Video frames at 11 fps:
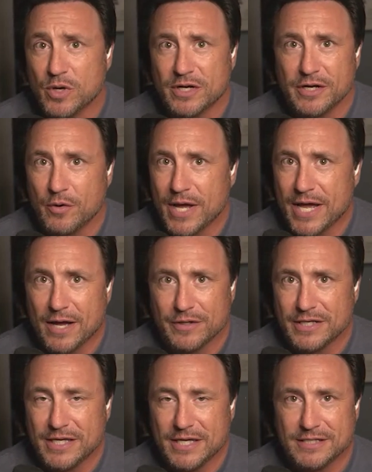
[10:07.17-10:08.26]
want to know how
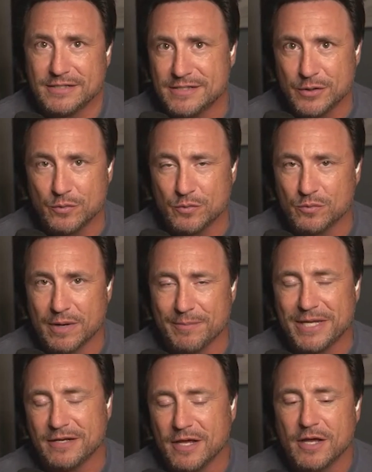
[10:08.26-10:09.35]
the kids knew. I
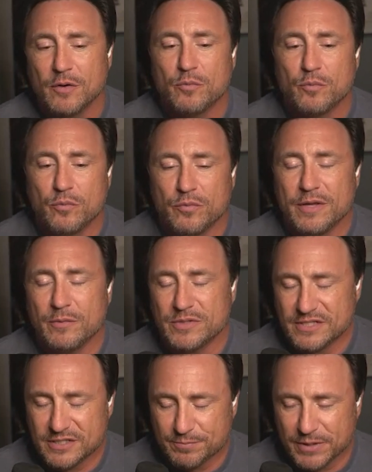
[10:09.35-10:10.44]
mean, it was
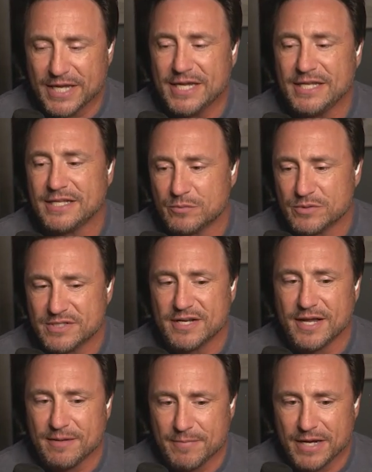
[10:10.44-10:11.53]
explained that it was the
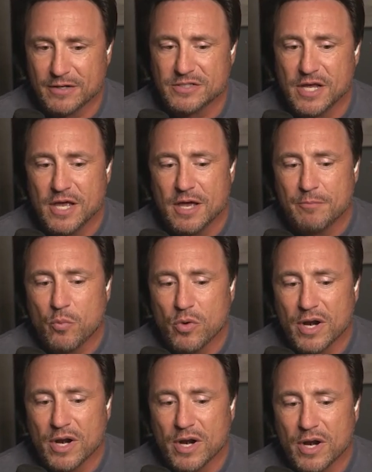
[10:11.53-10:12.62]
nightmares. Yeah. But
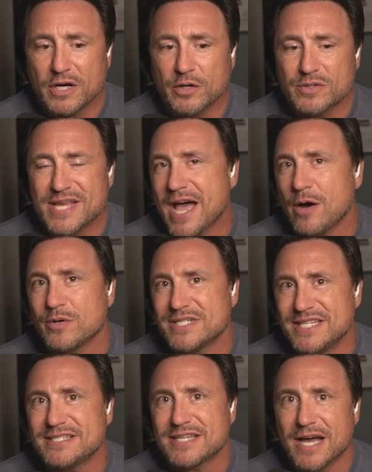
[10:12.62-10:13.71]
what I want to know is how, how did
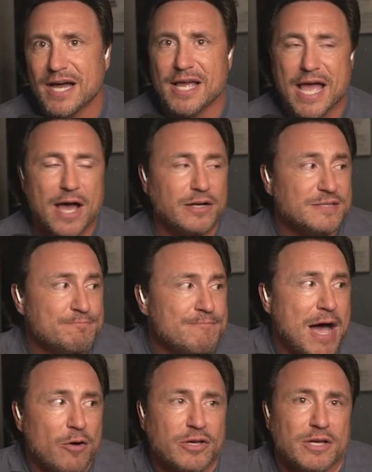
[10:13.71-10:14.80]
he get guy, How does
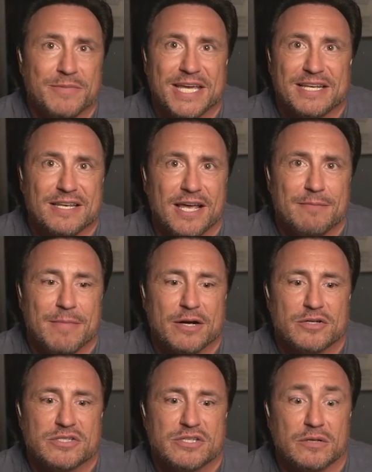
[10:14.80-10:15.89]
Malcolm get
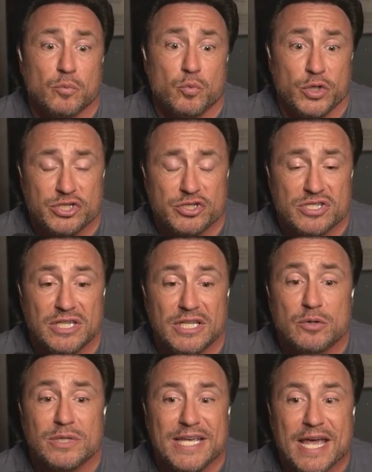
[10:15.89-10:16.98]
nightmares, which is
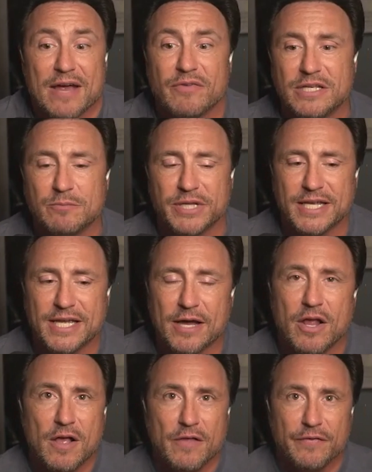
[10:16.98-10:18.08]
literally everything playing
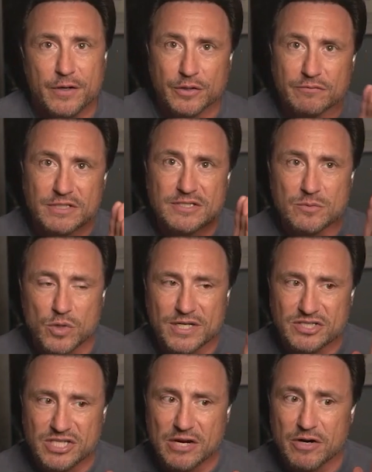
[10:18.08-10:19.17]
out? The only yeah. reason why
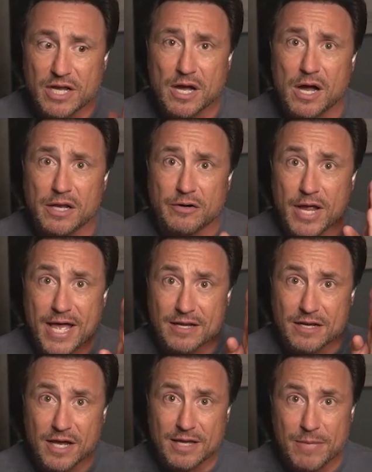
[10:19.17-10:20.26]
Sarah Connor
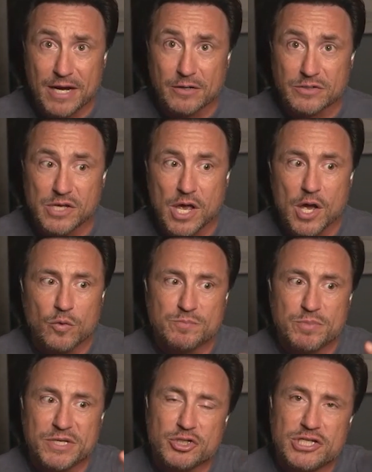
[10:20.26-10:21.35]
had nightmares was
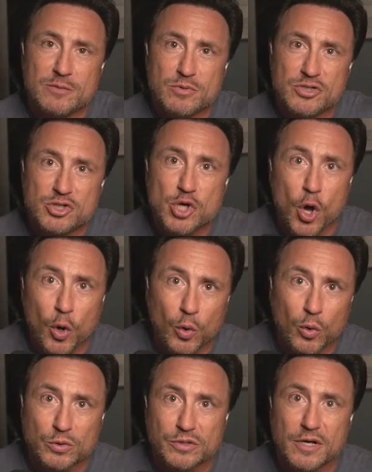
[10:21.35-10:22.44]
because she Kyle. was
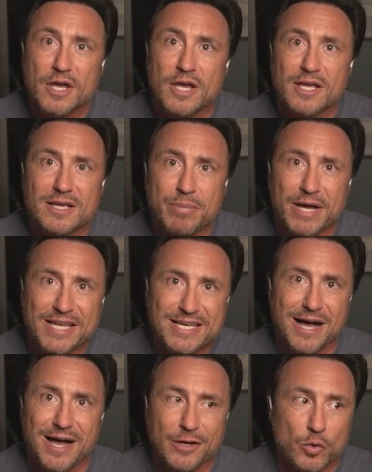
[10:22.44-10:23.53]
told yeah. by
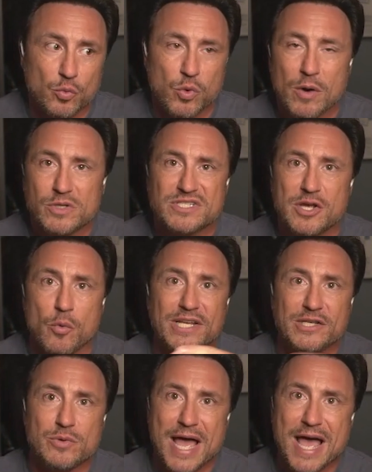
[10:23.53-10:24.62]
Kyle what was
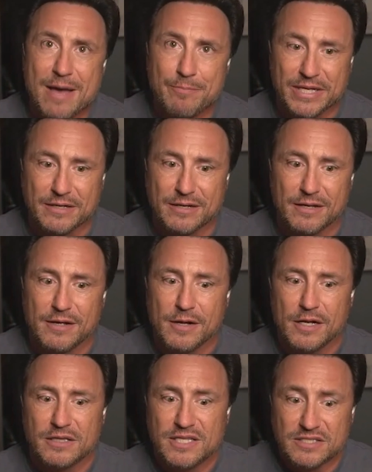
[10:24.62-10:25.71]
going to happen.
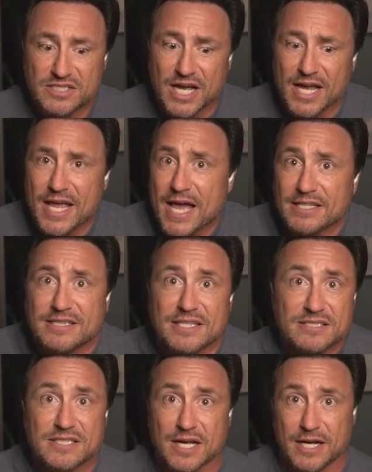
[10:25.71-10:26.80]
This guy, how did
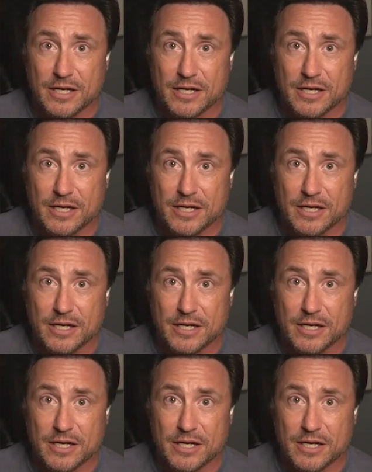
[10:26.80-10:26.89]
this guy